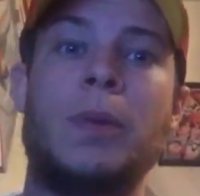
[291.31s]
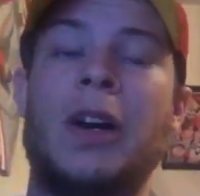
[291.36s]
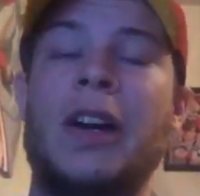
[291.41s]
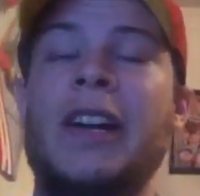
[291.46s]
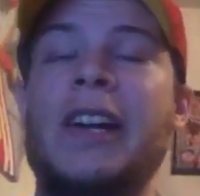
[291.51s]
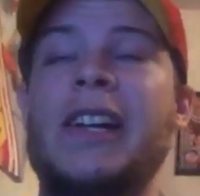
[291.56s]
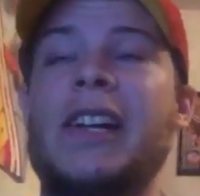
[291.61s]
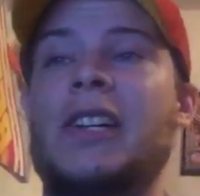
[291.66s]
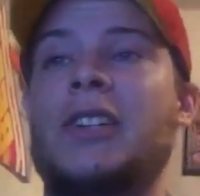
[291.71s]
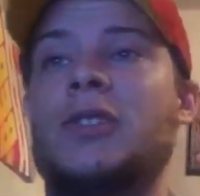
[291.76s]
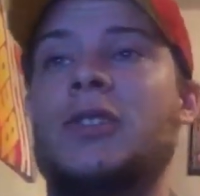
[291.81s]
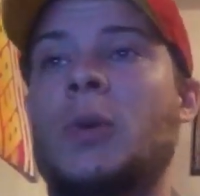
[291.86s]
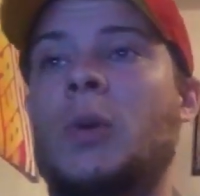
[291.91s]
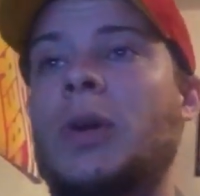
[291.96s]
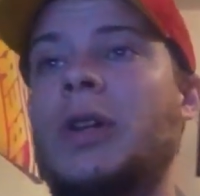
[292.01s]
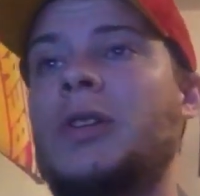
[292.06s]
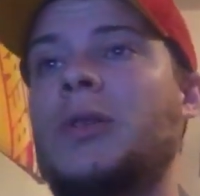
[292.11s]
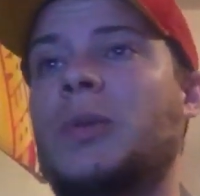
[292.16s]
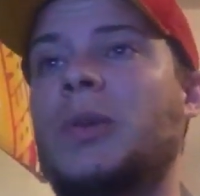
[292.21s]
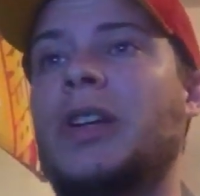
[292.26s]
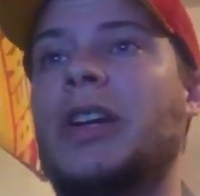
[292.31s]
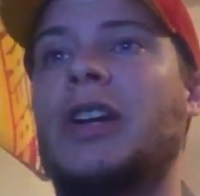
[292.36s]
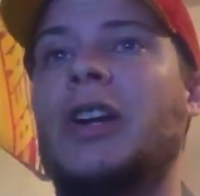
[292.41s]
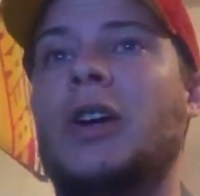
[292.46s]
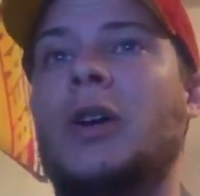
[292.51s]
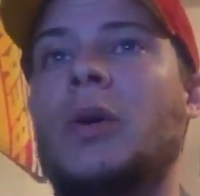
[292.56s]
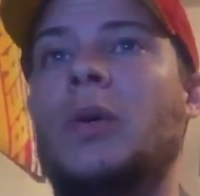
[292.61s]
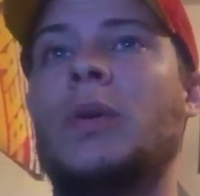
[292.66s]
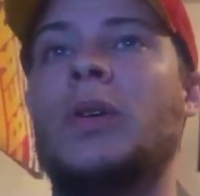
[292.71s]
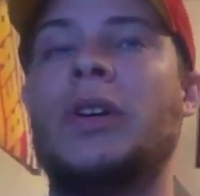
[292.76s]
Brady is
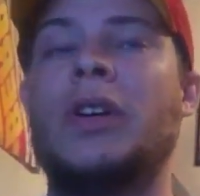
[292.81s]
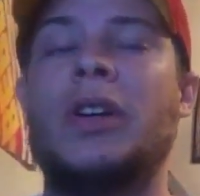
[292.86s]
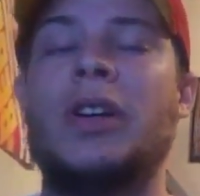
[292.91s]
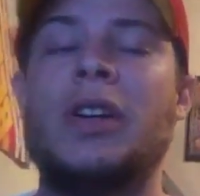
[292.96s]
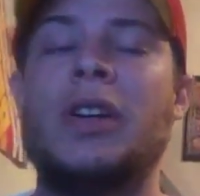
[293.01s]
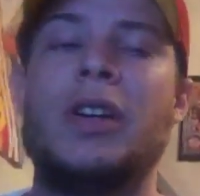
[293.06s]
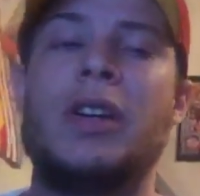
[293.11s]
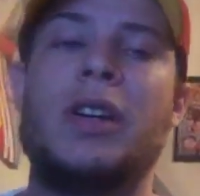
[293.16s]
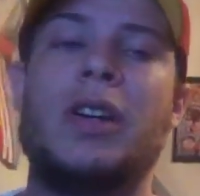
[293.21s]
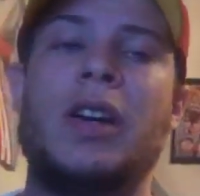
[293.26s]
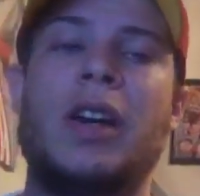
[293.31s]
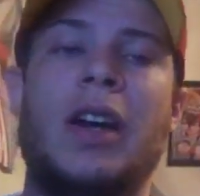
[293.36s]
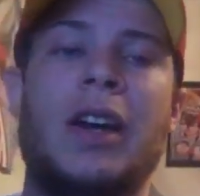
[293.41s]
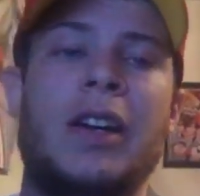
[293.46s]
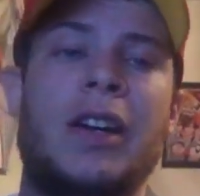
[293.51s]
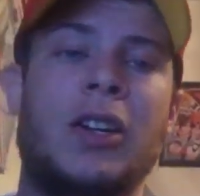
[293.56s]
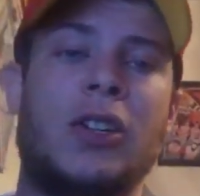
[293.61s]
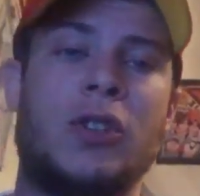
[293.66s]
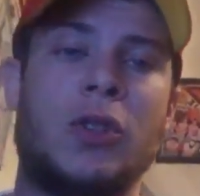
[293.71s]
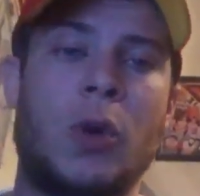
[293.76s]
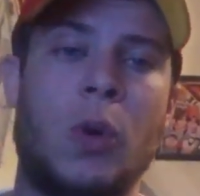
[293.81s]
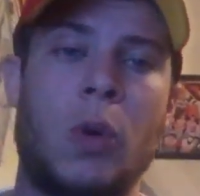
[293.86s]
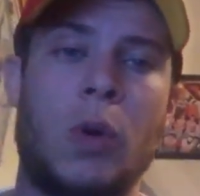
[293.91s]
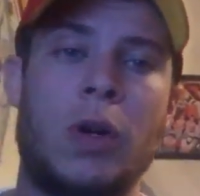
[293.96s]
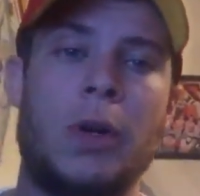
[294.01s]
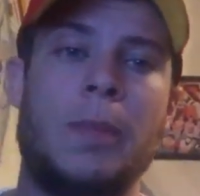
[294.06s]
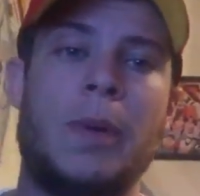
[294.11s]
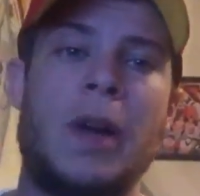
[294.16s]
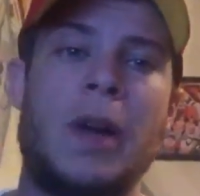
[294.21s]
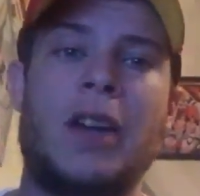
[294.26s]
23-0 against
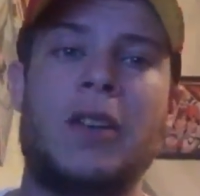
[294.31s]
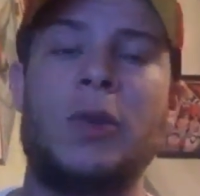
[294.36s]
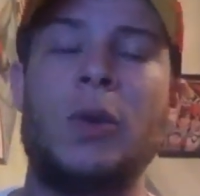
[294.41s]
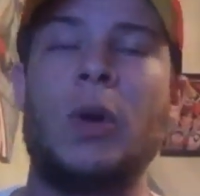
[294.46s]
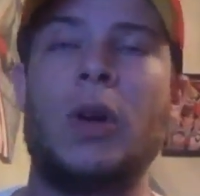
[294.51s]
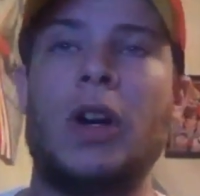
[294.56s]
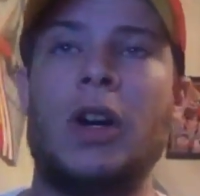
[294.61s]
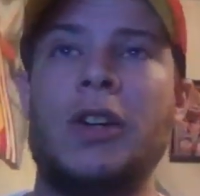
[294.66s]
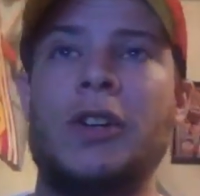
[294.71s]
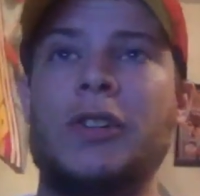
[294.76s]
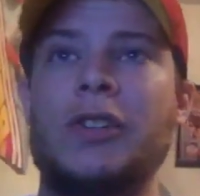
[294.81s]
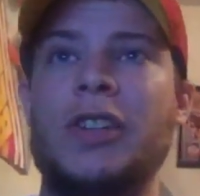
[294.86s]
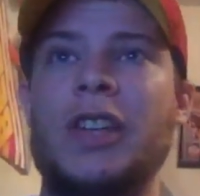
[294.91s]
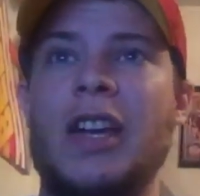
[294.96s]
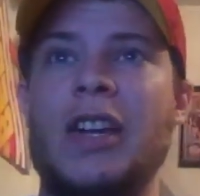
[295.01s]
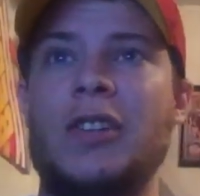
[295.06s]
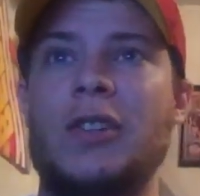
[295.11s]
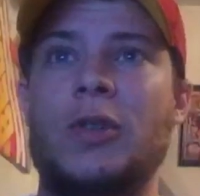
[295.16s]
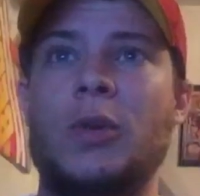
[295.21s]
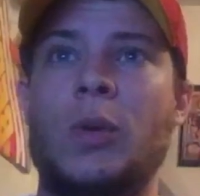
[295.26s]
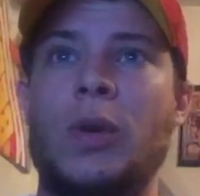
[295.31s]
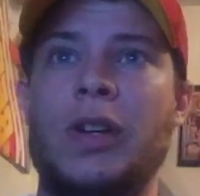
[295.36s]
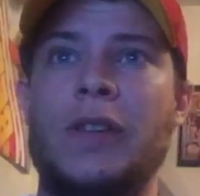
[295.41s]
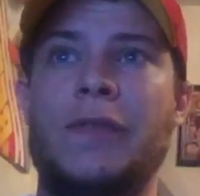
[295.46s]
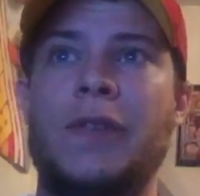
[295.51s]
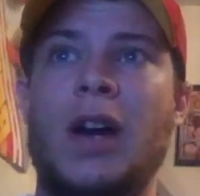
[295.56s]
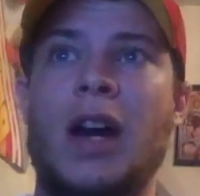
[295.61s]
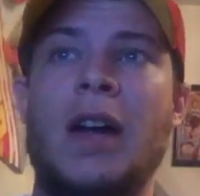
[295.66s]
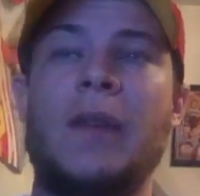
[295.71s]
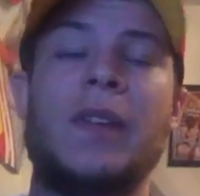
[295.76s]
quarterbacks who are under the age of
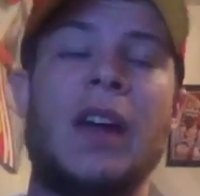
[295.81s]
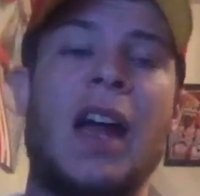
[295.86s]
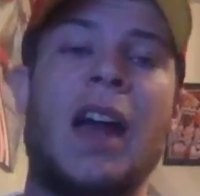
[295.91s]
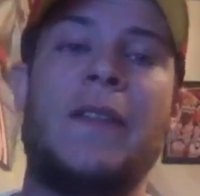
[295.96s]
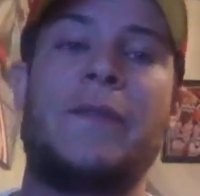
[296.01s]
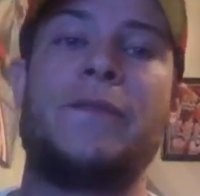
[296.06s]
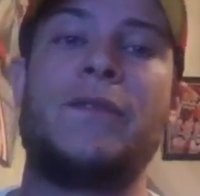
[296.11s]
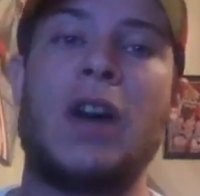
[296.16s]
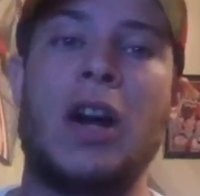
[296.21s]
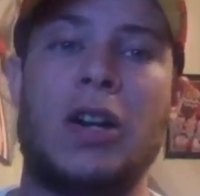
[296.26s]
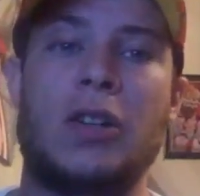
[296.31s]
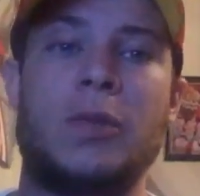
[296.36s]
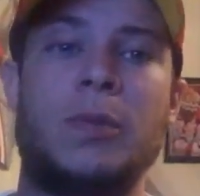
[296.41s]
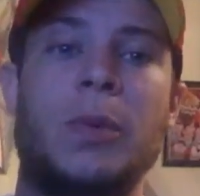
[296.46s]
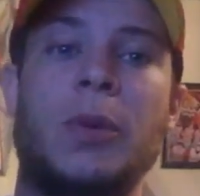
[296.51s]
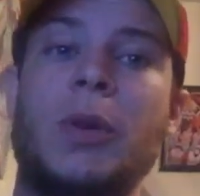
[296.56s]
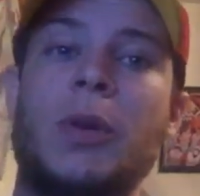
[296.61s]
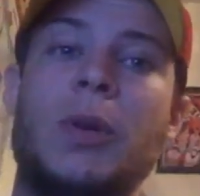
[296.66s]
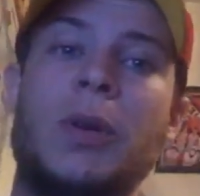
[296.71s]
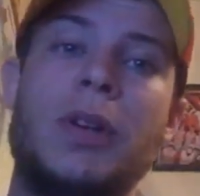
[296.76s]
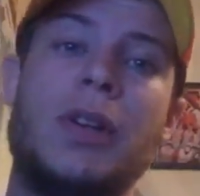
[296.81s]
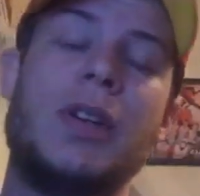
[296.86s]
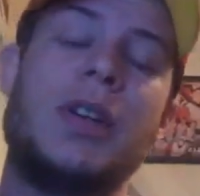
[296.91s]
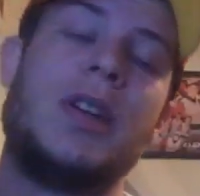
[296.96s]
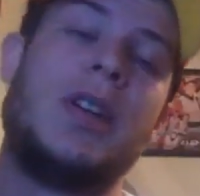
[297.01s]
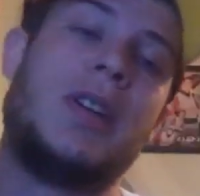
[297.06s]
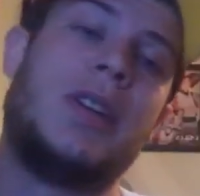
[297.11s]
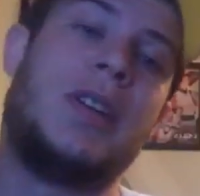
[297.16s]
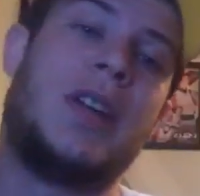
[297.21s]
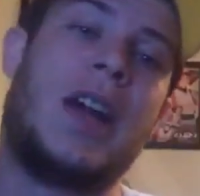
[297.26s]
25 at Foxborough.
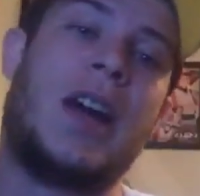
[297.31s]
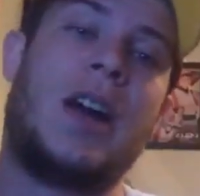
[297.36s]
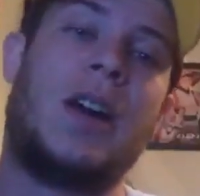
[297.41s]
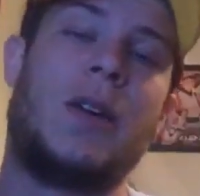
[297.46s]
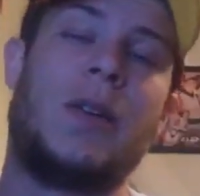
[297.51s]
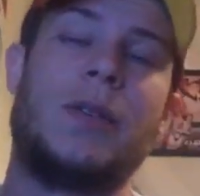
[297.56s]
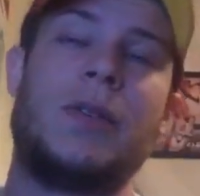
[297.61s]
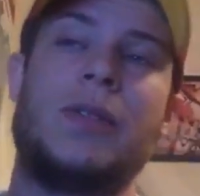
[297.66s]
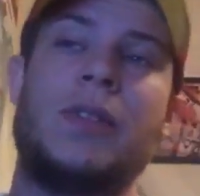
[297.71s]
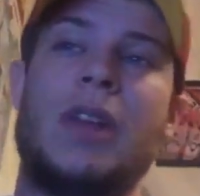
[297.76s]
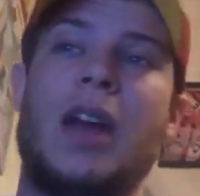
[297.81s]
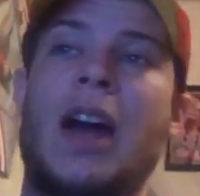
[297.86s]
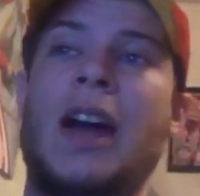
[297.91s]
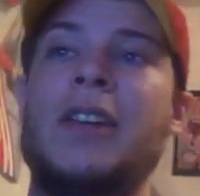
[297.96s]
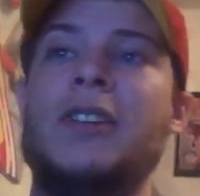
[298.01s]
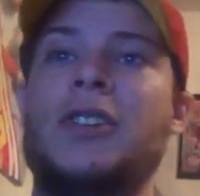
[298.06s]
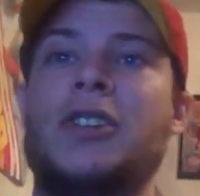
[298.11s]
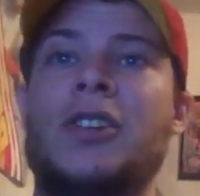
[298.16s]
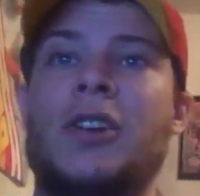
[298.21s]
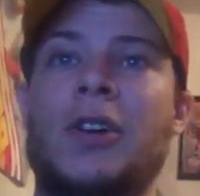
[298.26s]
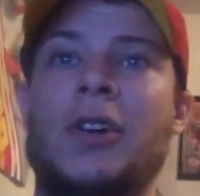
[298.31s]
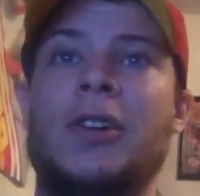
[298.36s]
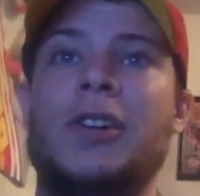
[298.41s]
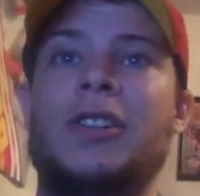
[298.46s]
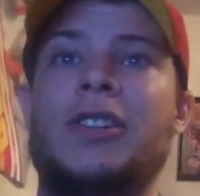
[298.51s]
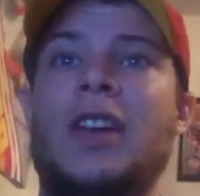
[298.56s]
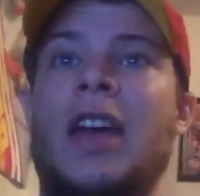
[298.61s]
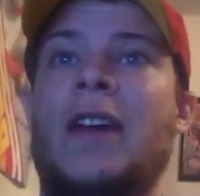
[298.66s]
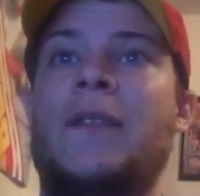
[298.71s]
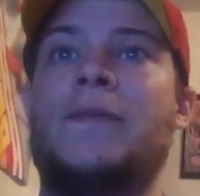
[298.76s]
Now, I just
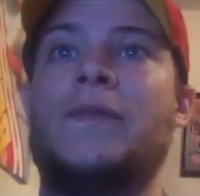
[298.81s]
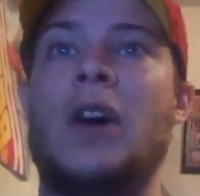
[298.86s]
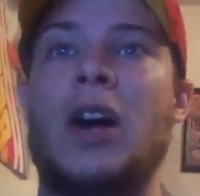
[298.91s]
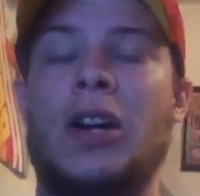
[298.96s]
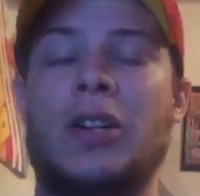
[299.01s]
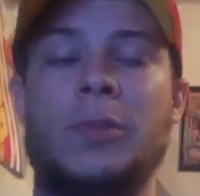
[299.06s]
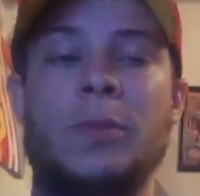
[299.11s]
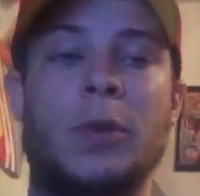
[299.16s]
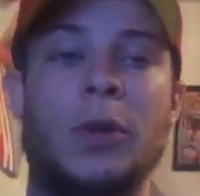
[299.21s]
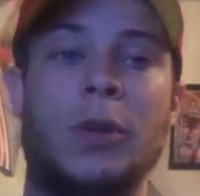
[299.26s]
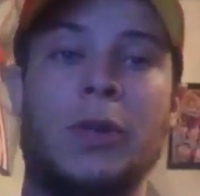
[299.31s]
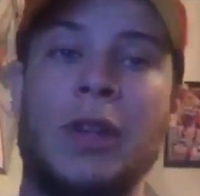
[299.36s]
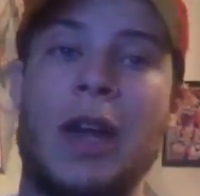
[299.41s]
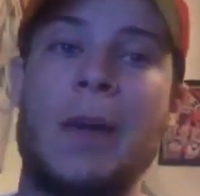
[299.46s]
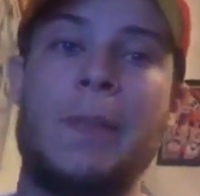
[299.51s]
heard it's at Foxborough.